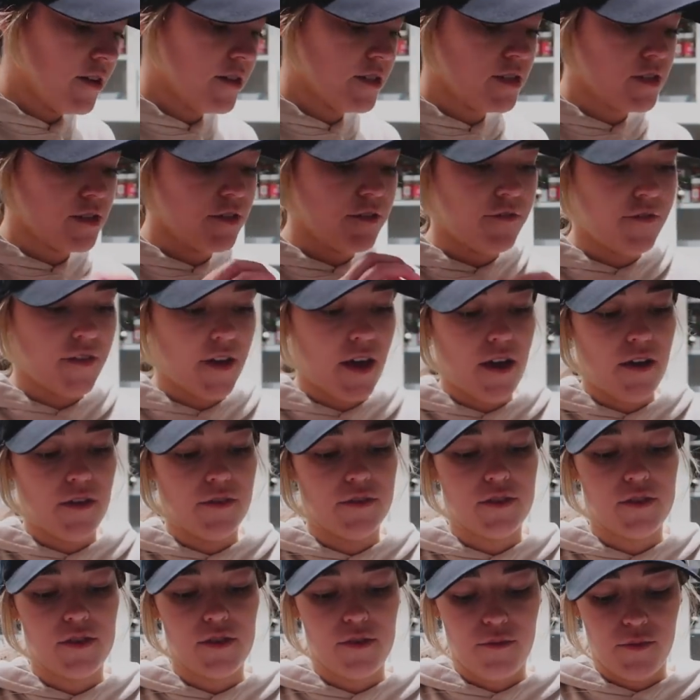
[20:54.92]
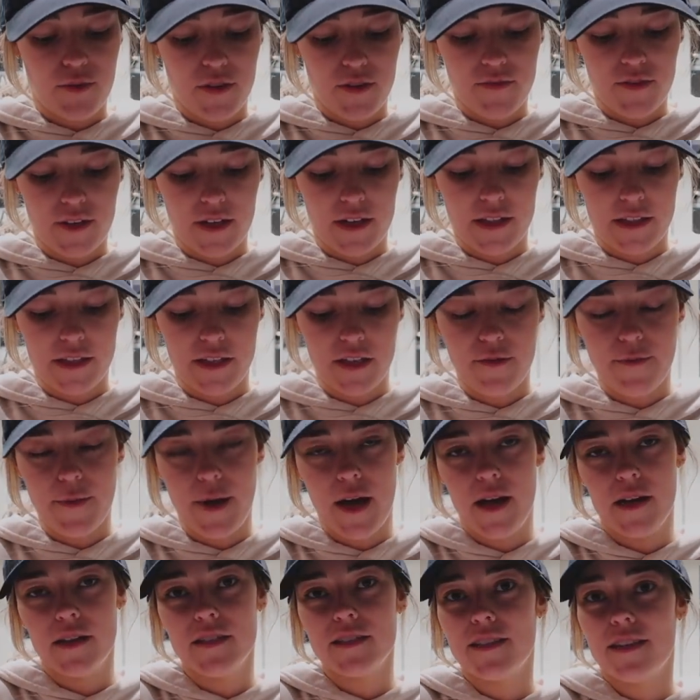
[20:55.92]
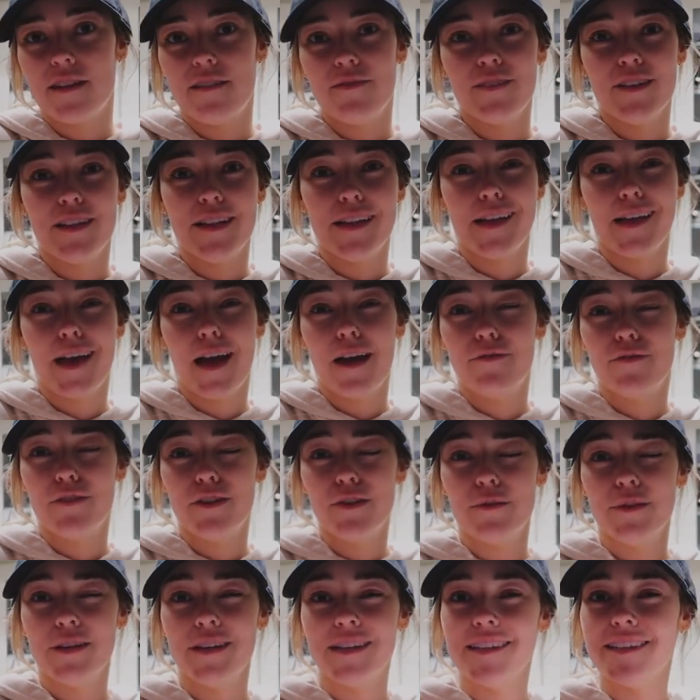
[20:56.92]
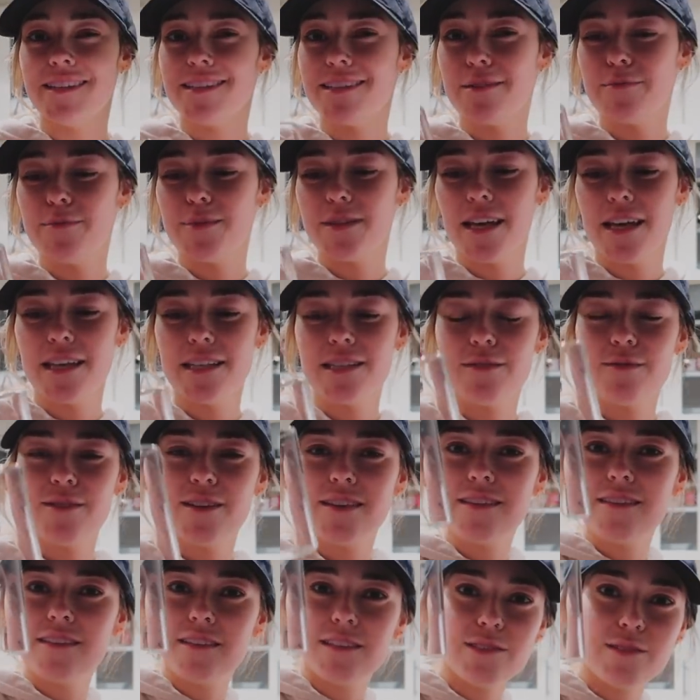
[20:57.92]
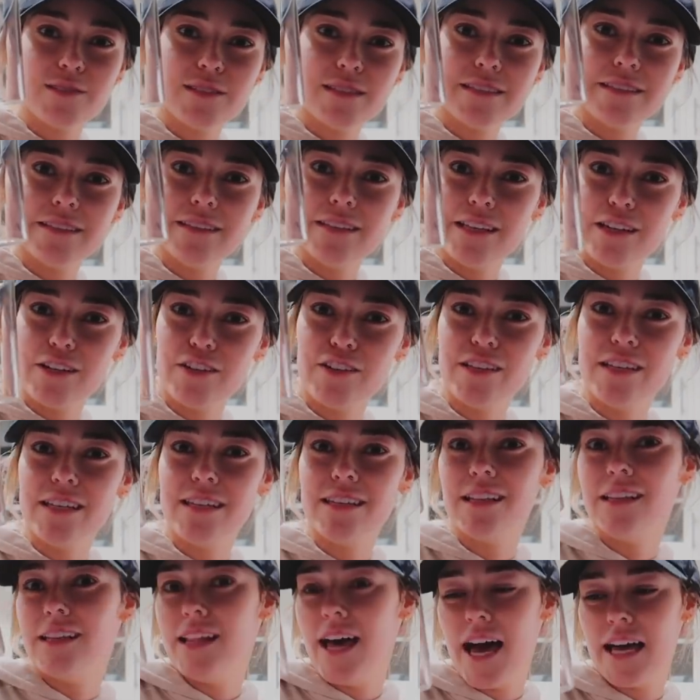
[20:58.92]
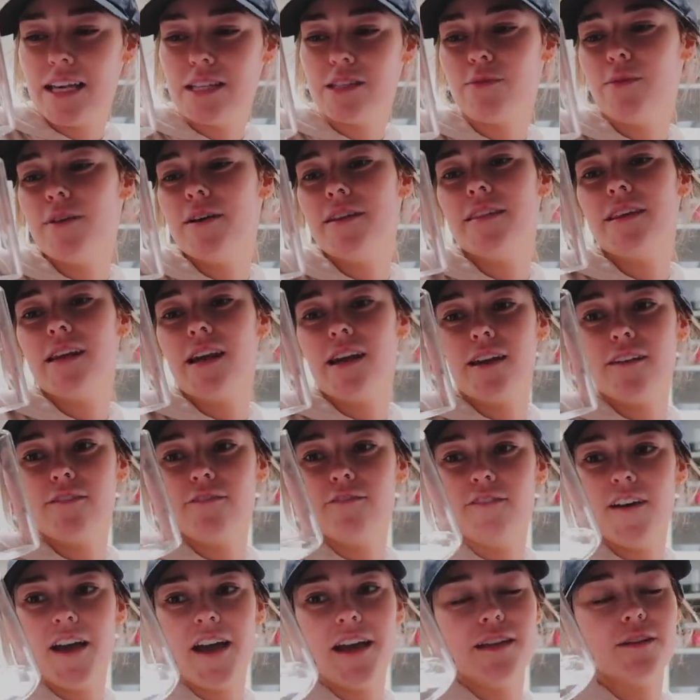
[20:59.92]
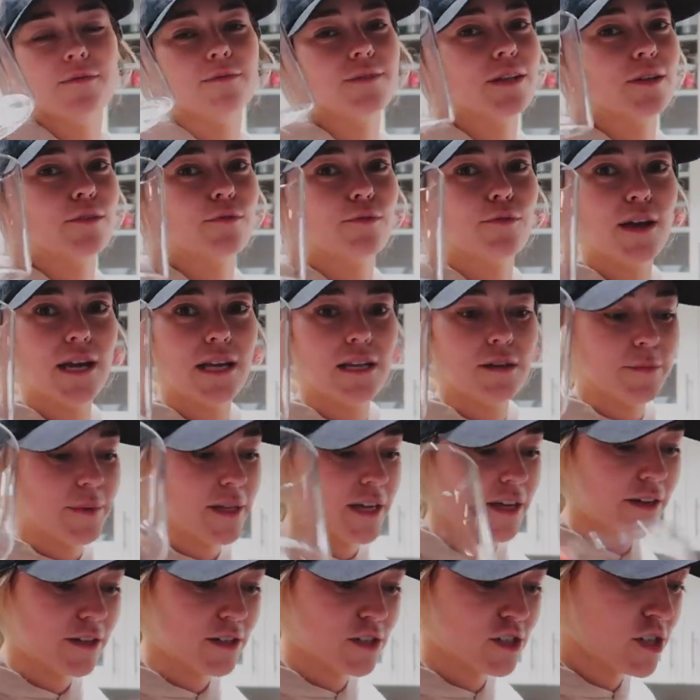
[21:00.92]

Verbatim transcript: also found one of the clear mugs that I feel like everyone is obsessed with. This was literally the last one that I could find. It was like randomly on a